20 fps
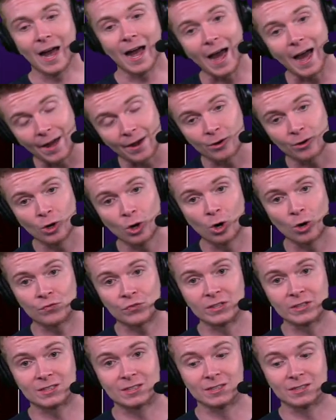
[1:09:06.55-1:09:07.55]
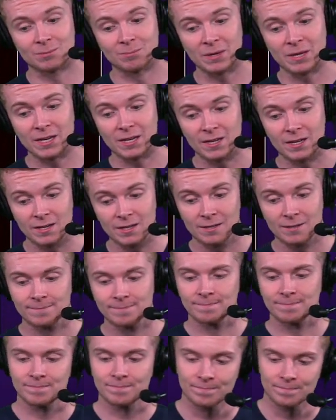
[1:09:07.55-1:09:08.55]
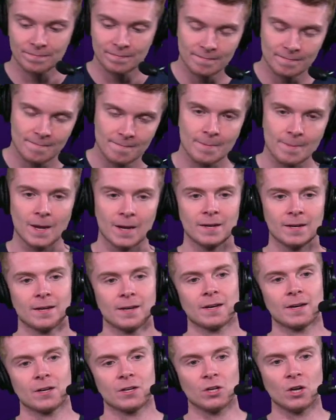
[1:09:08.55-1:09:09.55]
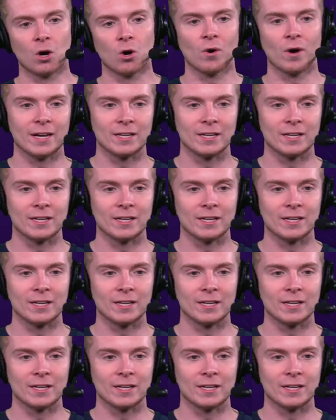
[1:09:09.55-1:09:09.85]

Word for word: I don't know if this is me, you know,